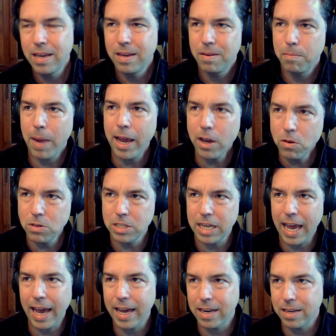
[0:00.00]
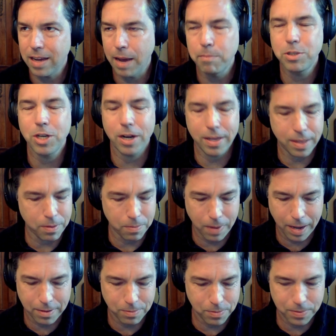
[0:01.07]
my own dad, I'm sorry
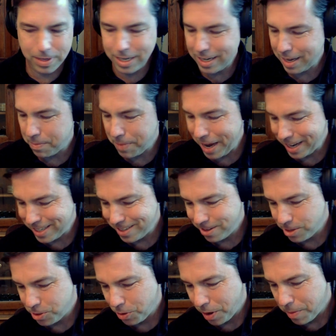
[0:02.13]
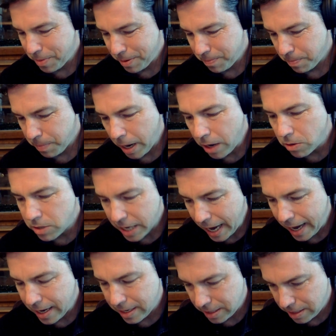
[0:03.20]
that we need to get back to your story, but my own
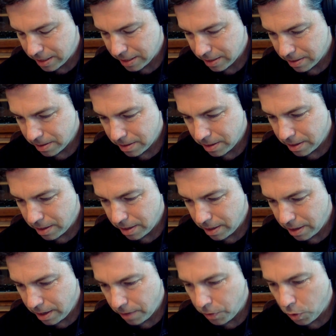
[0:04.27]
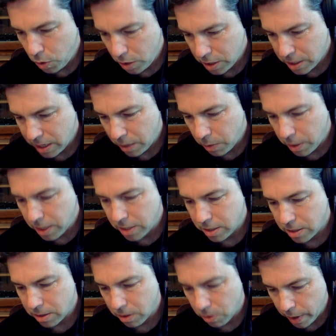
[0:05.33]
dad is, if you were to say what
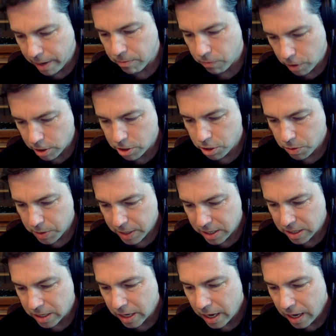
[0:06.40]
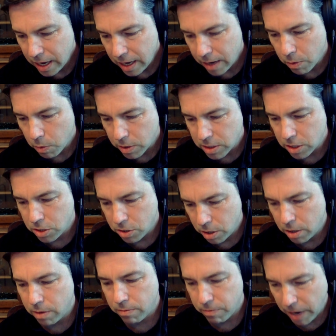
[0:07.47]
his great virtue is, it was a
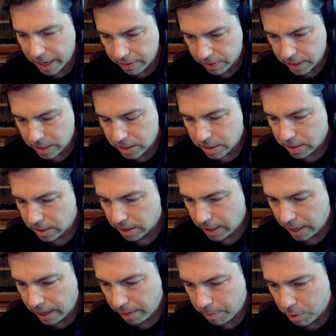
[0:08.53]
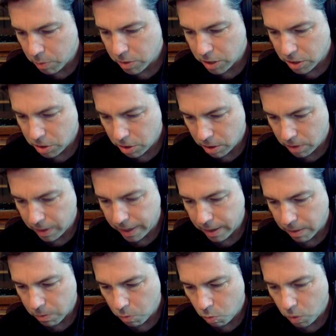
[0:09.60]
certain violence. It was a certain
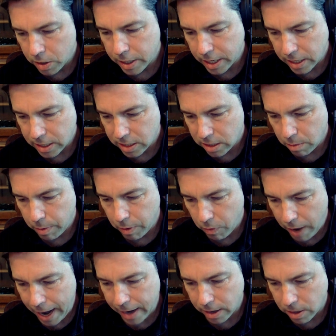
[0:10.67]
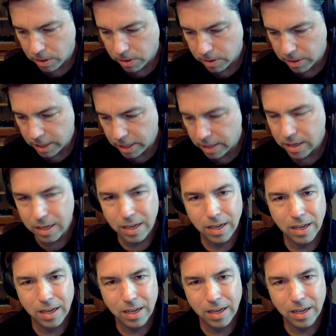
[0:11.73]
like willingness to be radical and